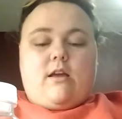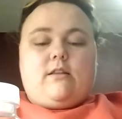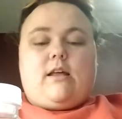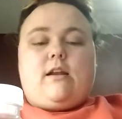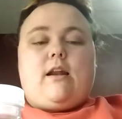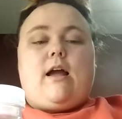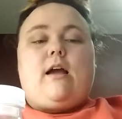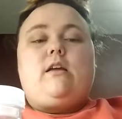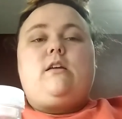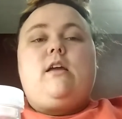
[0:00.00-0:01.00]
Da, da,
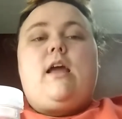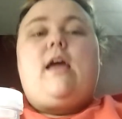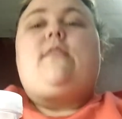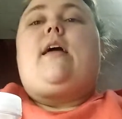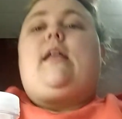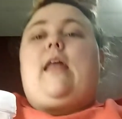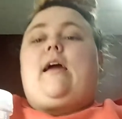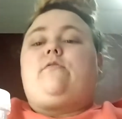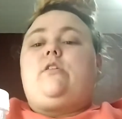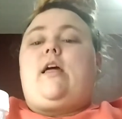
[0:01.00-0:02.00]
da. And then
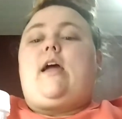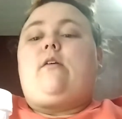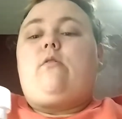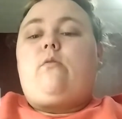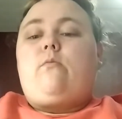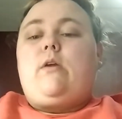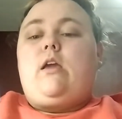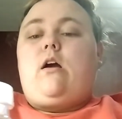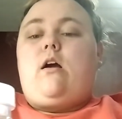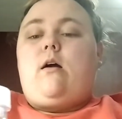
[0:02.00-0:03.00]
after that, we